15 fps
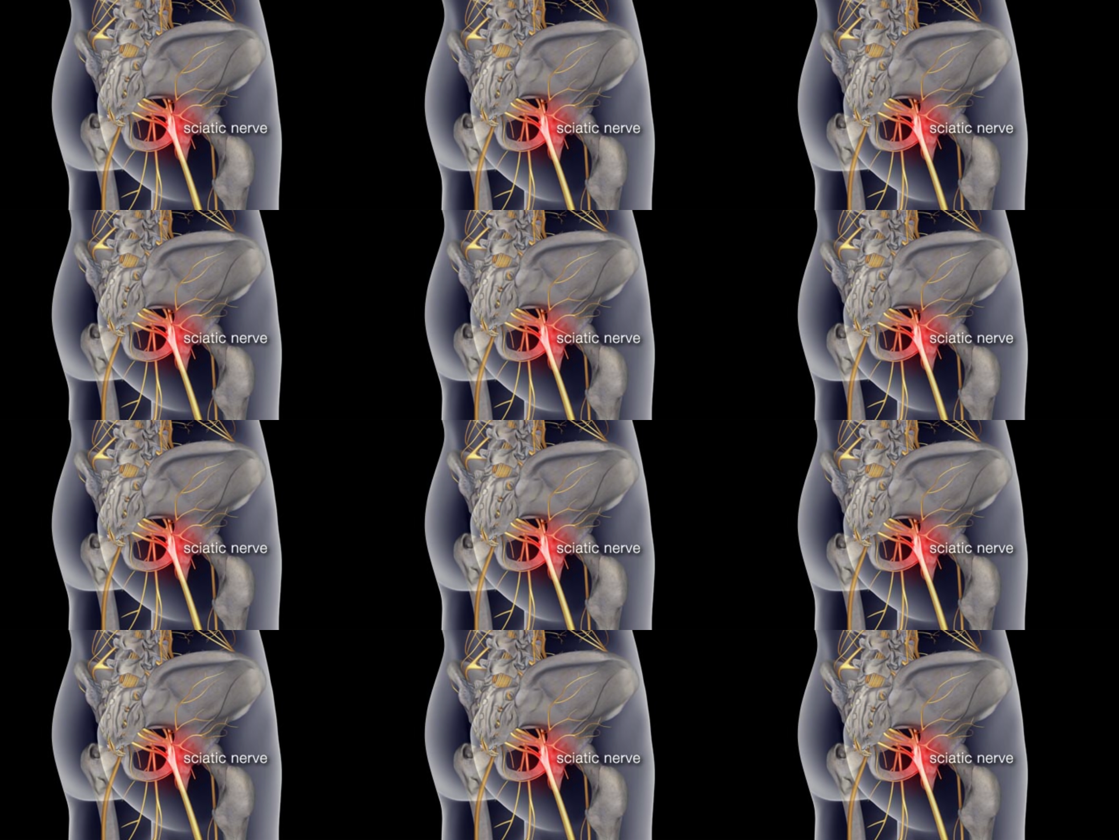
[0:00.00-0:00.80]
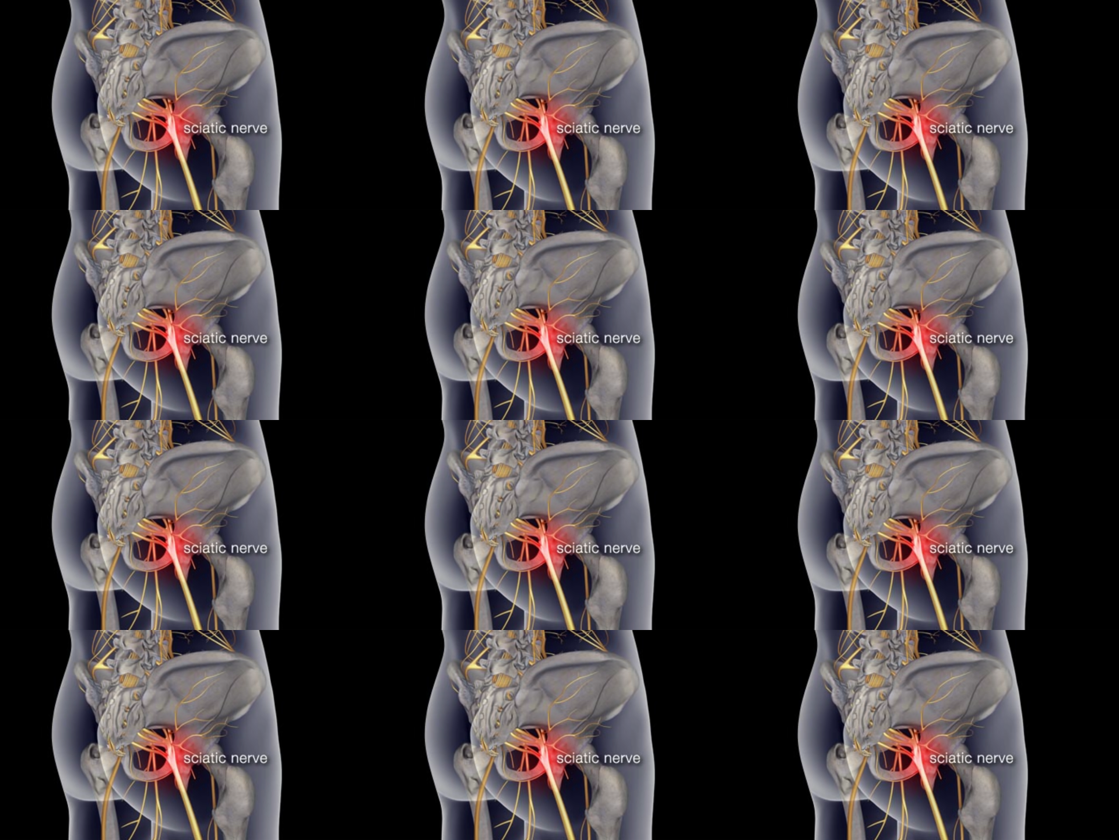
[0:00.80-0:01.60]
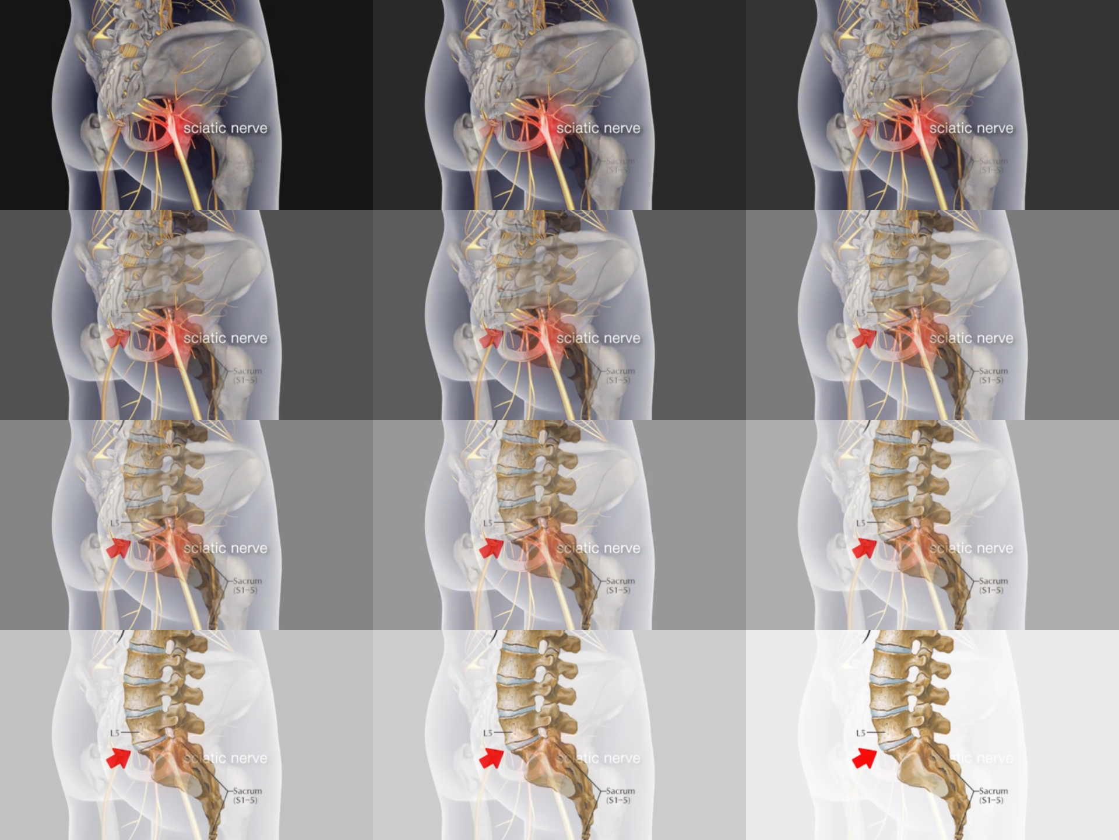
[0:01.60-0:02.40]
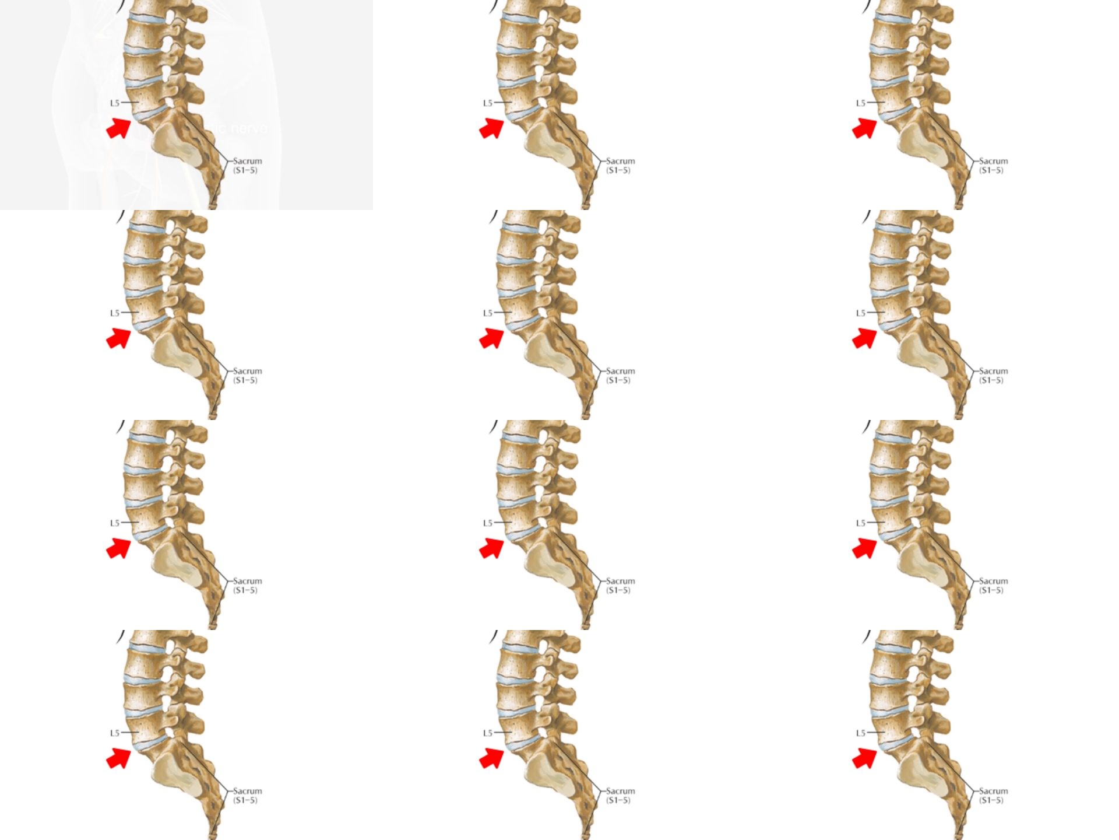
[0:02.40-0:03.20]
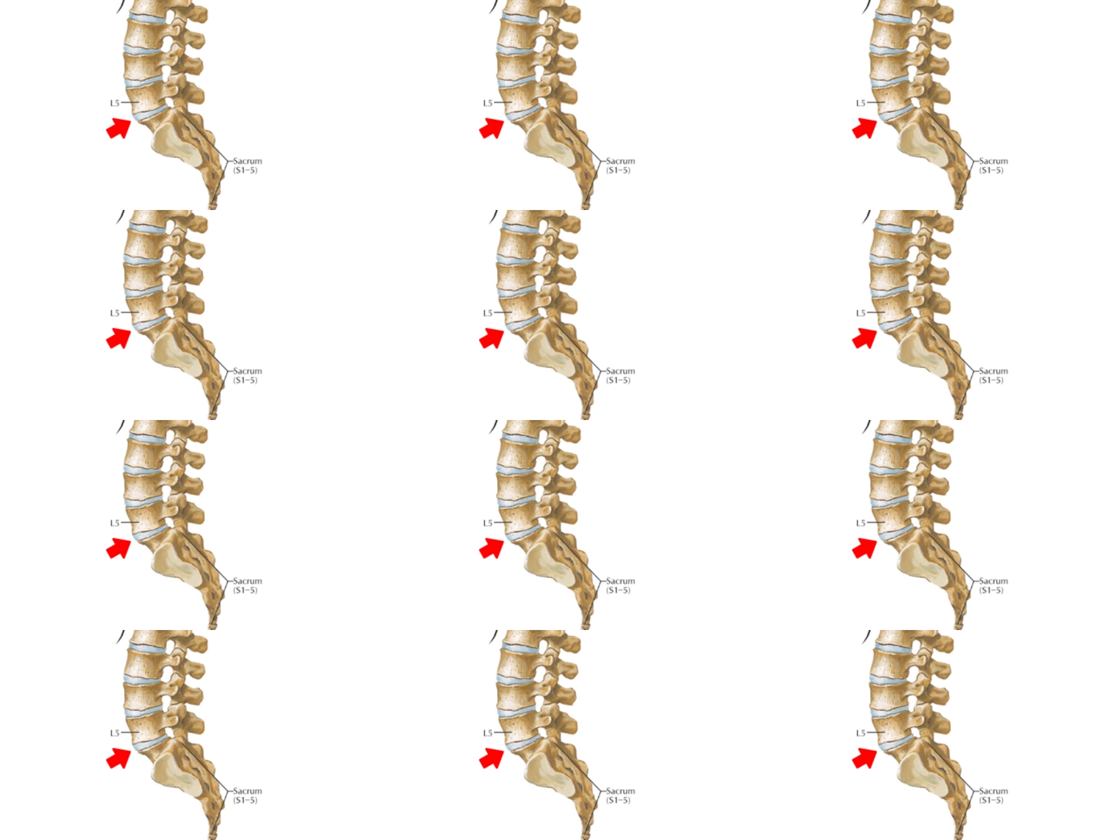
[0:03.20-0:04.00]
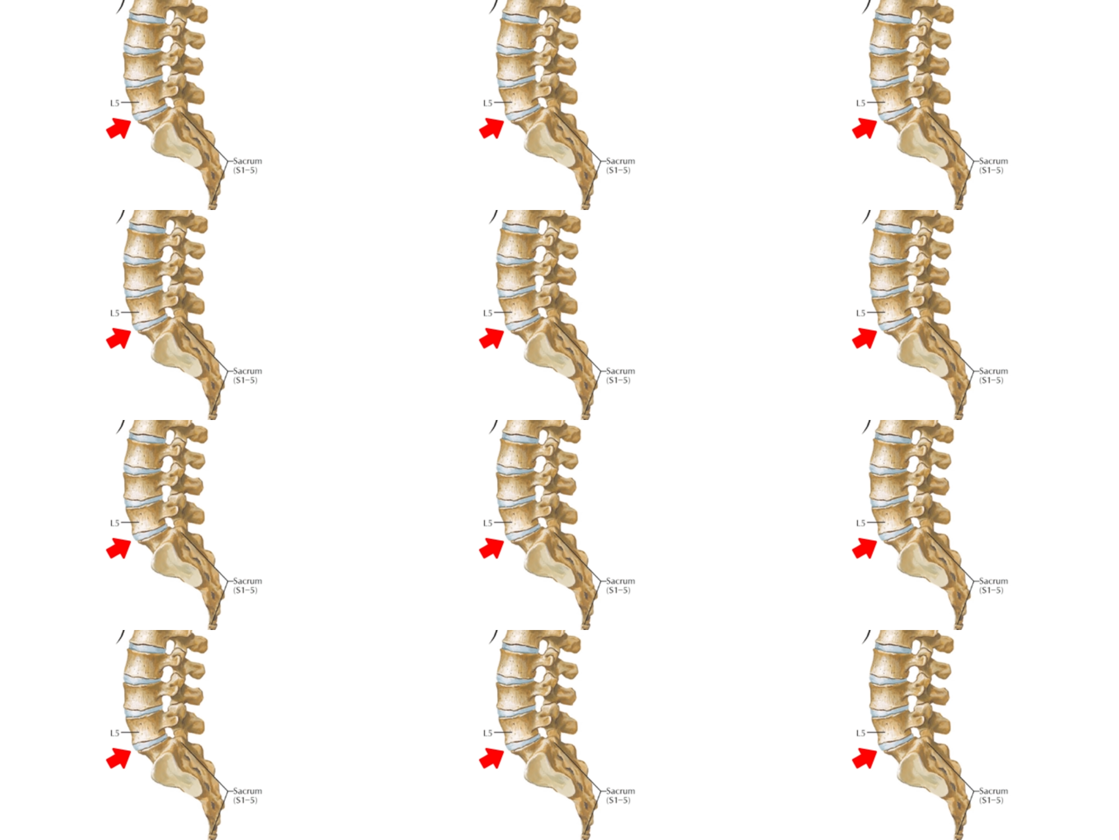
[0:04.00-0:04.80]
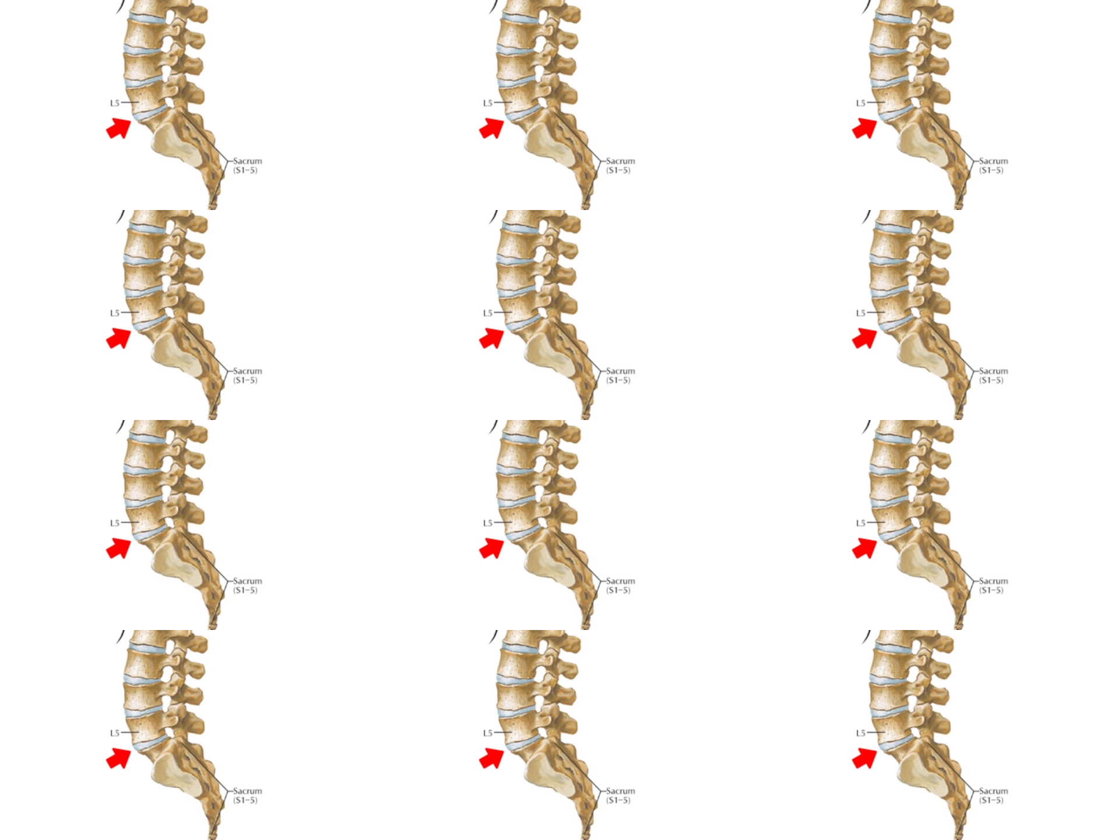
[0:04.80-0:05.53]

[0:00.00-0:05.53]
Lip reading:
Nobody's mouth can be seen.